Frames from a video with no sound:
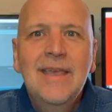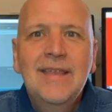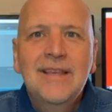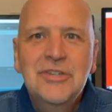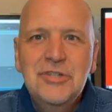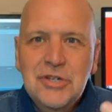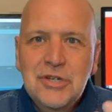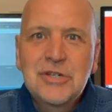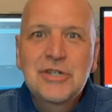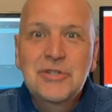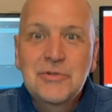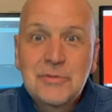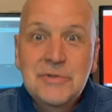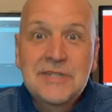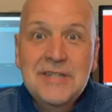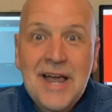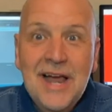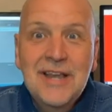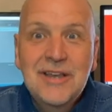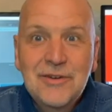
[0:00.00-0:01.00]
Jesus was
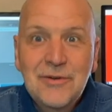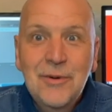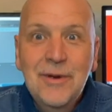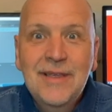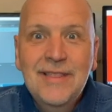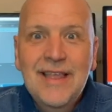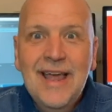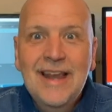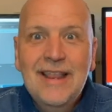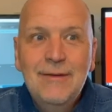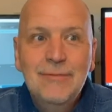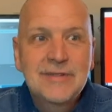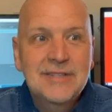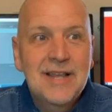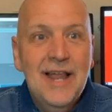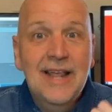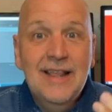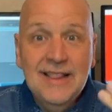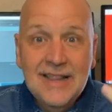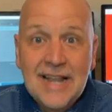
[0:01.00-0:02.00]
not doing that. He was
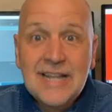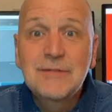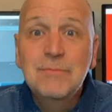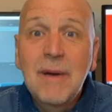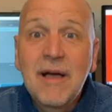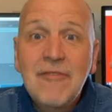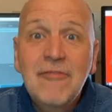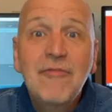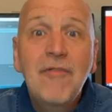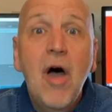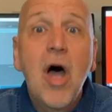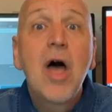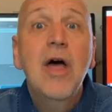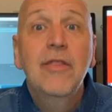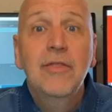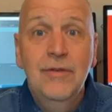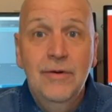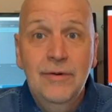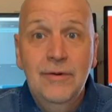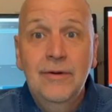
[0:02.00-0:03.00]
like, that's my
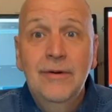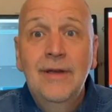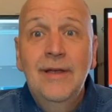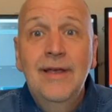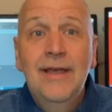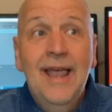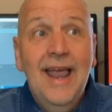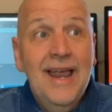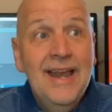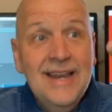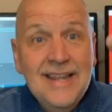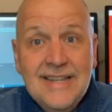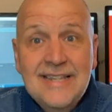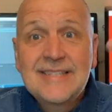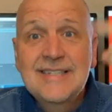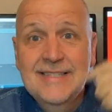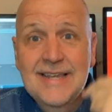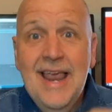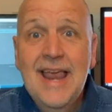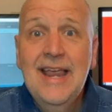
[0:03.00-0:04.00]
Father. And he's
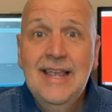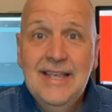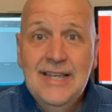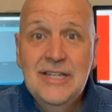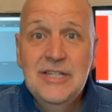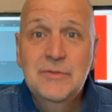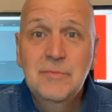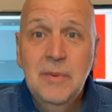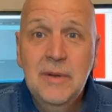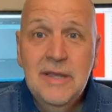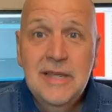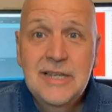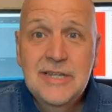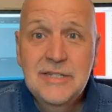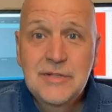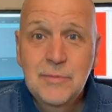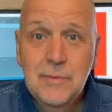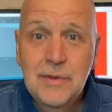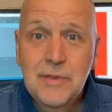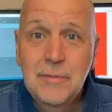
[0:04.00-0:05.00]
saying he's
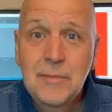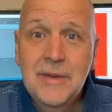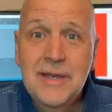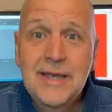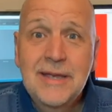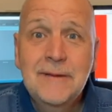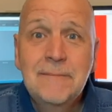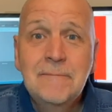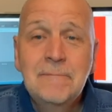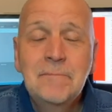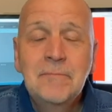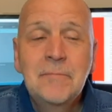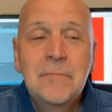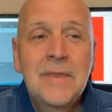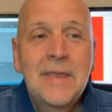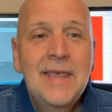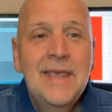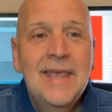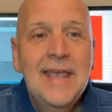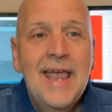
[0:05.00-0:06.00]
pleased with me.
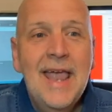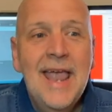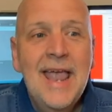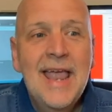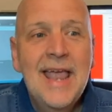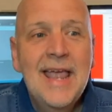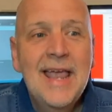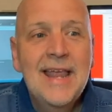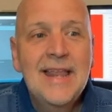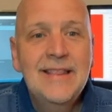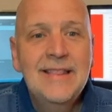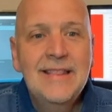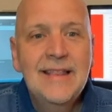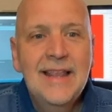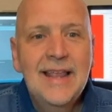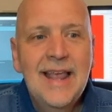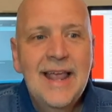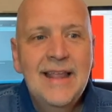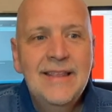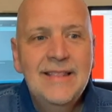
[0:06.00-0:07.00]
And
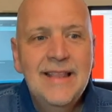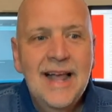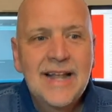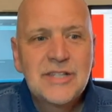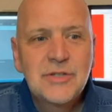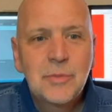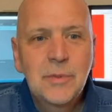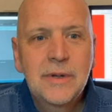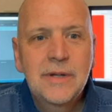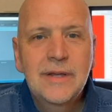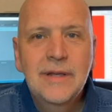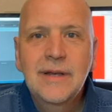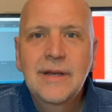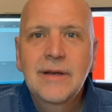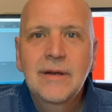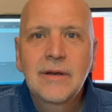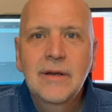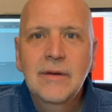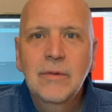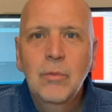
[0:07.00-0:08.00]
that's what
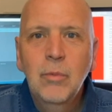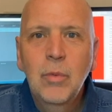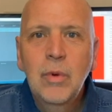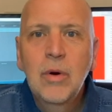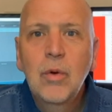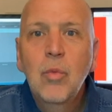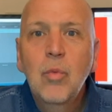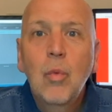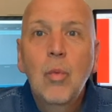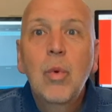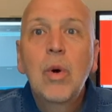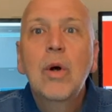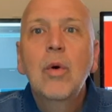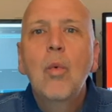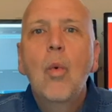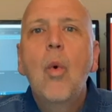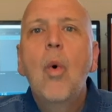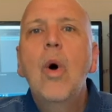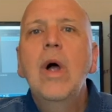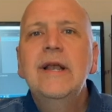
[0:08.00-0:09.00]
we're
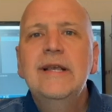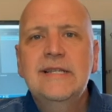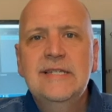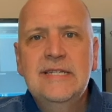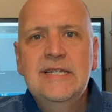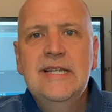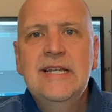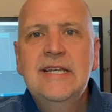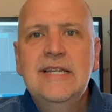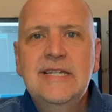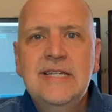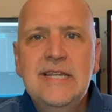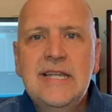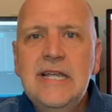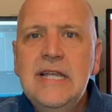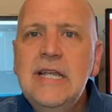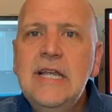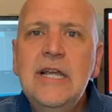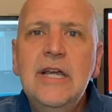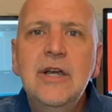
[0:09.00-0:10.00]
wanting to
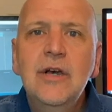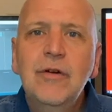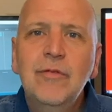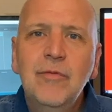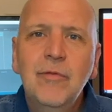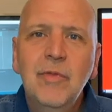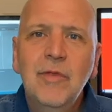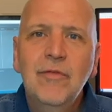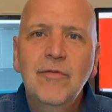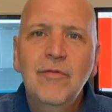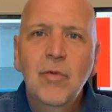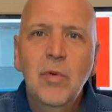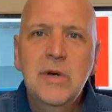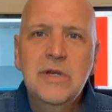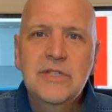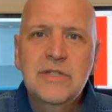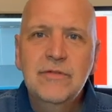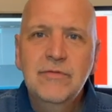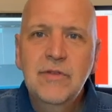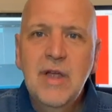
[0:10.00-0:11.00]
hear from the
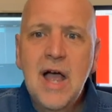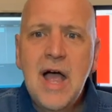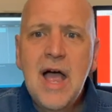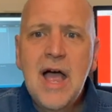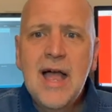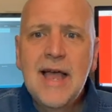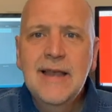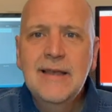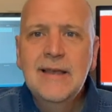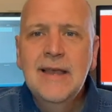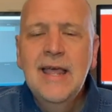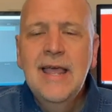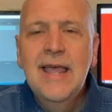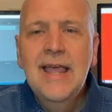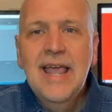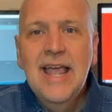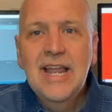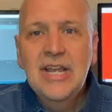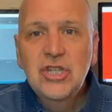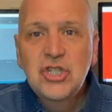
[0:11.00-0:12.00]
voice of God.
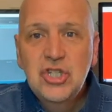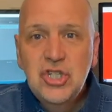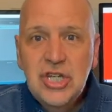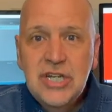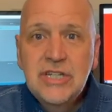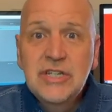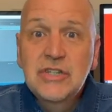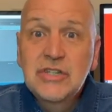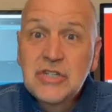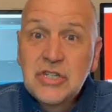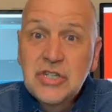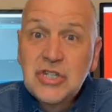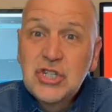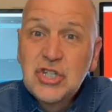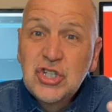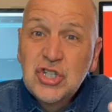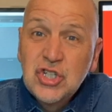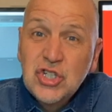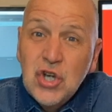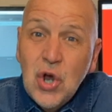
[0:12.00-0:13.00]
And Jesus is
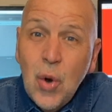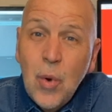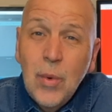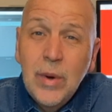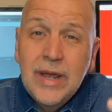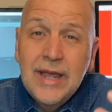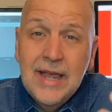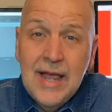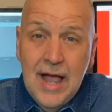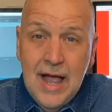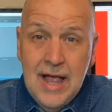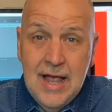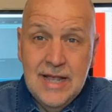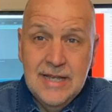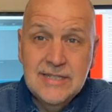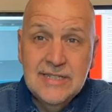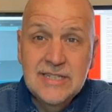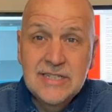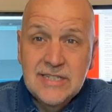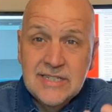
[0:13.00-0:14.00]
showing
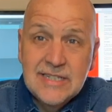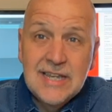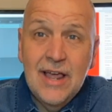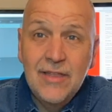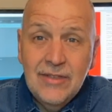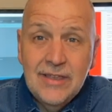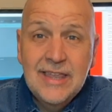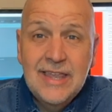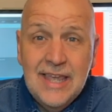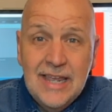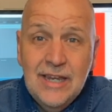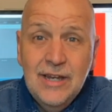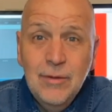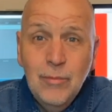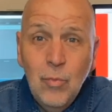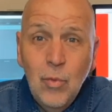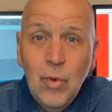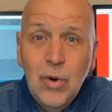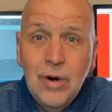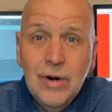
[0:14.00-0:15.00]
us this is how the
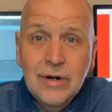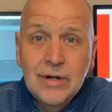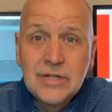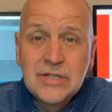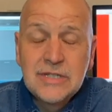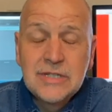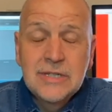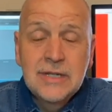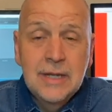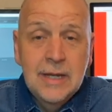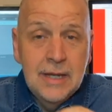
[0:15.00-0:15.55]
kingdom works,